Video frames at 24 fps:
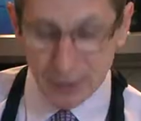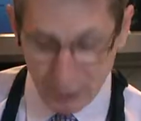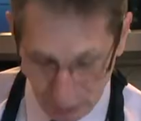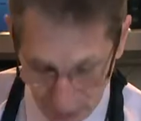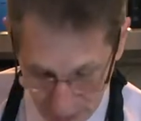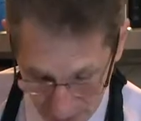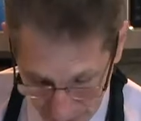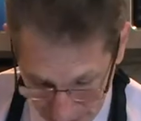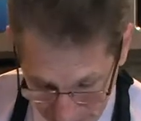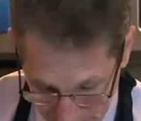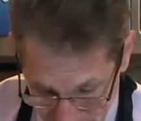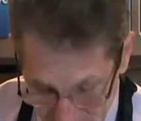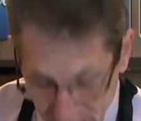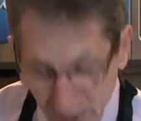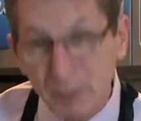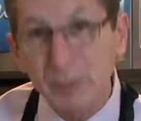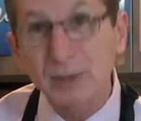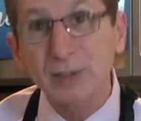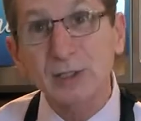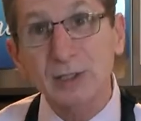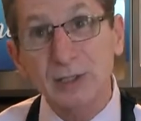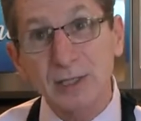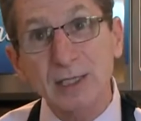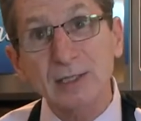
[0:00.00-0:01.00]
hurt myself,
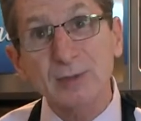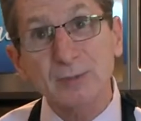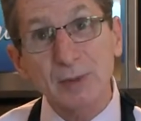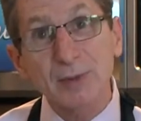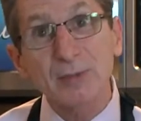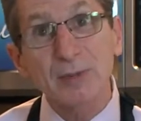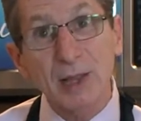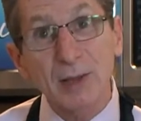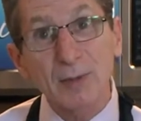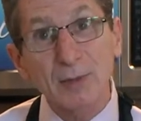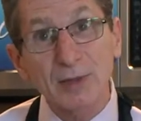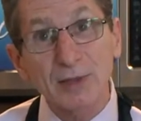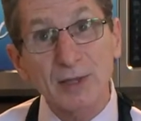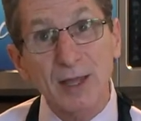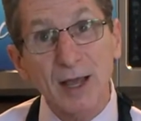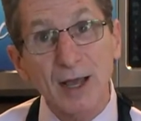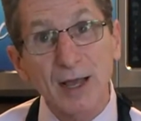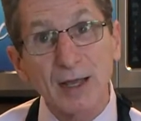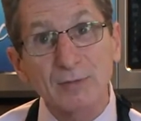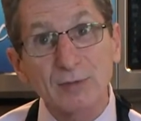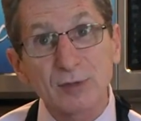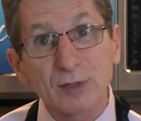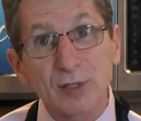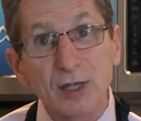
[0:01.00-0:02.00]
but she lets me play with
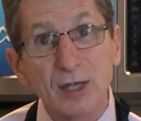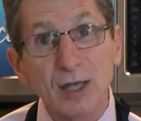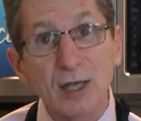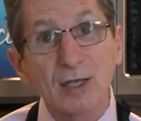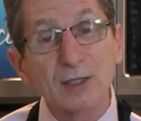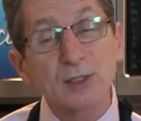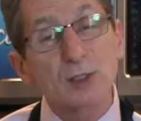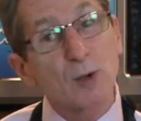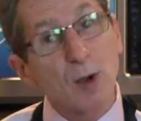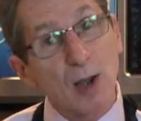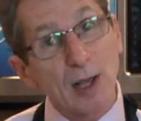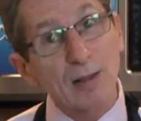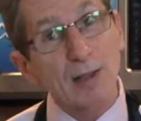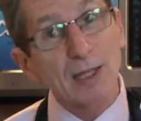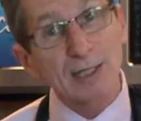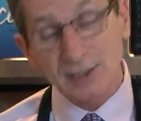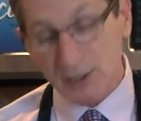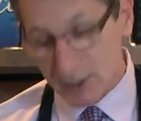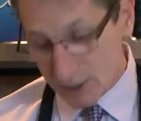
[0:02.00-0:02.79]
knives. So I like to